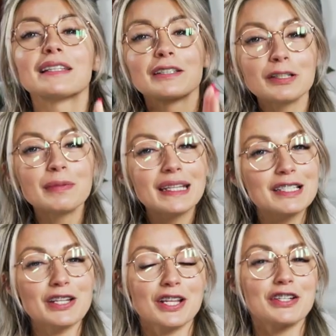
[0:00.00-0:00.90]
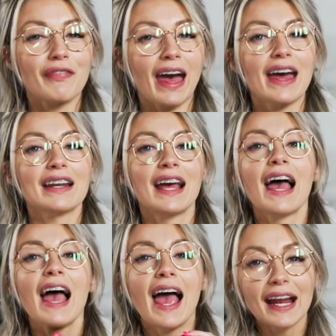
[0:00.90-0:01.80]
you be the judge of that.
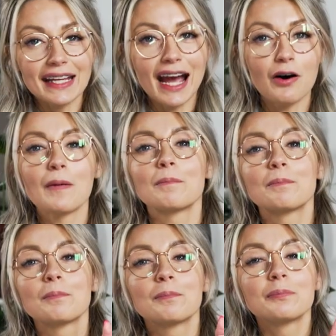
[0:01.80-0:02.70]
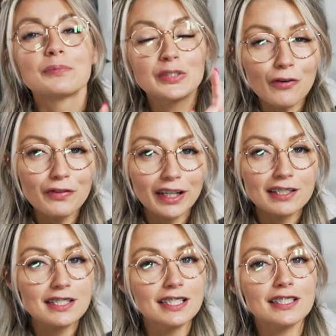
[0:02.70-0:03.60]
Anyhow, don't forget
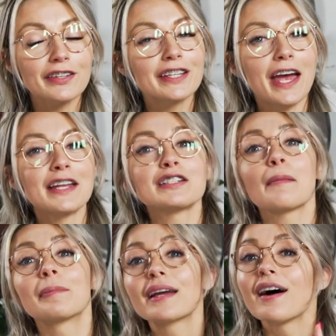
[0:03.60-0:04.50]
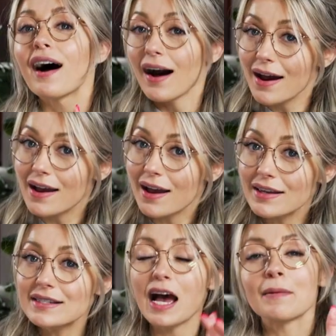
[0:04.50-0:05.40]
to stick till the end
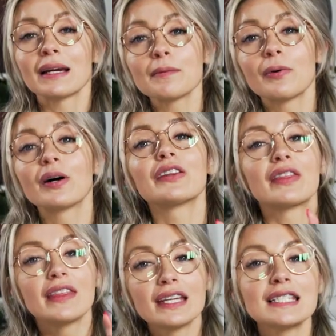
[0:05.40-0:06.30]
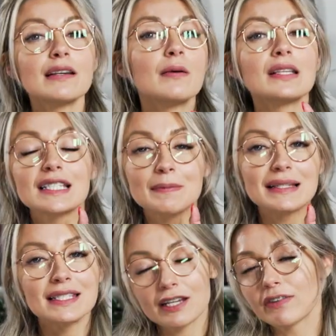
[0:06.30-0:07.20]
because I'm gonna put this
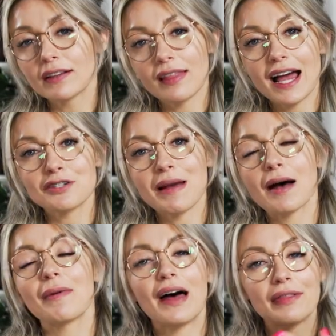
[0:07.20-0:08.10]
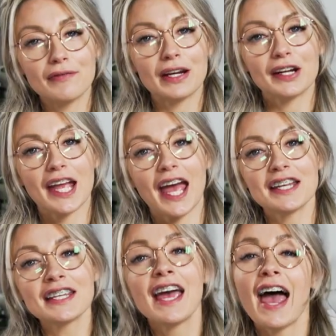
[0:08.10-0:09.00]
specific lash map at the very
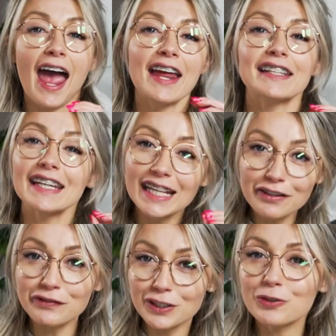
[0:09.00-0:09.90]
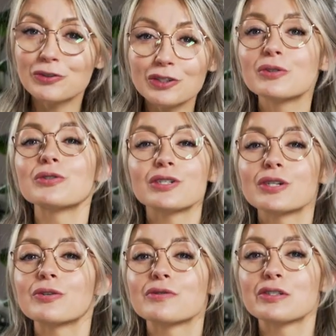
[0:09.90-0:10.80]
end. And if you do
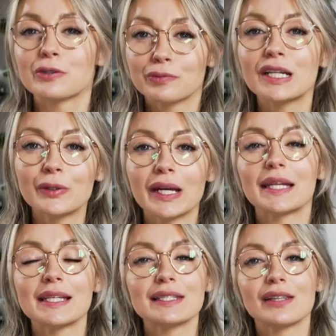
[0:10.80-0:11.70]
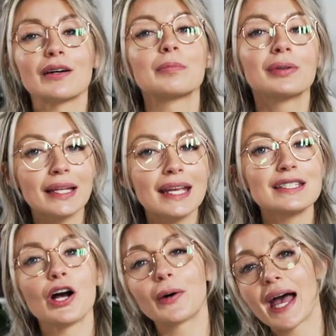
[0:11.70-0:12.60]
choose to recreate this look,
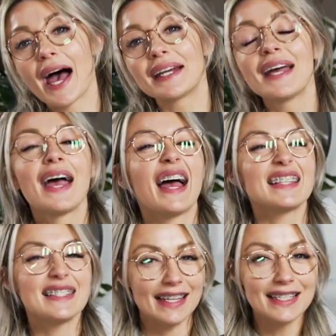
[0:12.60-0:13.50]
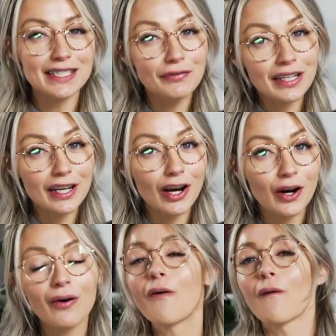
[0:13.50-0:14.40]
please go ahead and send us a
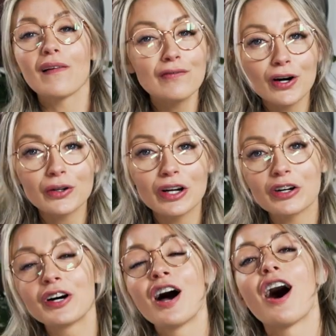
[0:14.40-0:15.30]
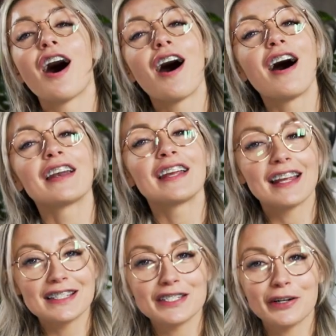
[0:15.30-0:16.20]
video or a photo on
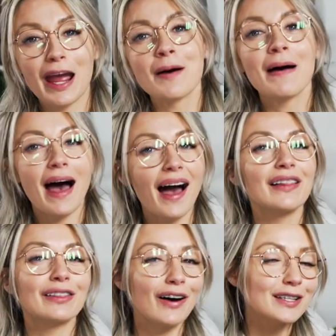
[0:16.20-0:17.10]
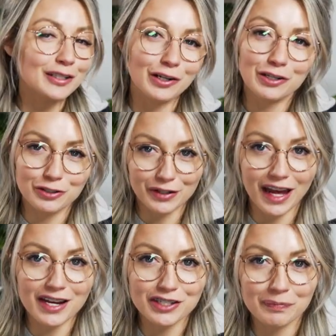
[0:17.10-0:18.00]
Instagram at Lost Artistry
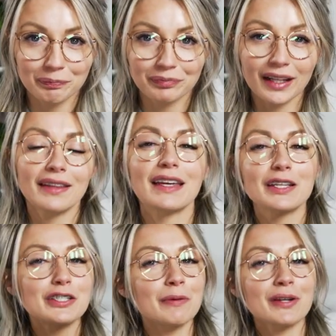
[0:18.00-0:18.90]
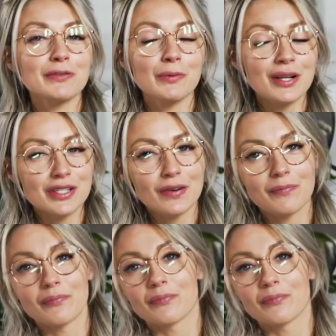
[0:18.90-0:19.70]
Lash. Thank you so much for watching.